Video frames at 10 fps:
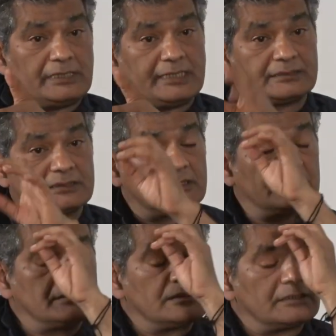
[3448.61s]
let
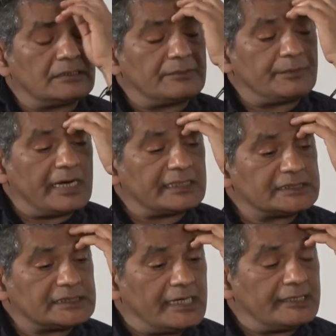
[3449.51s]

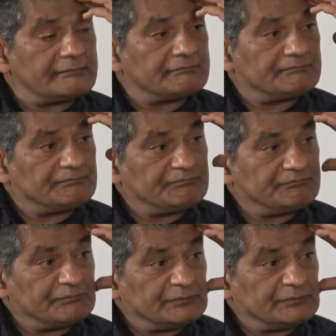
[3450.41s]
Pakistan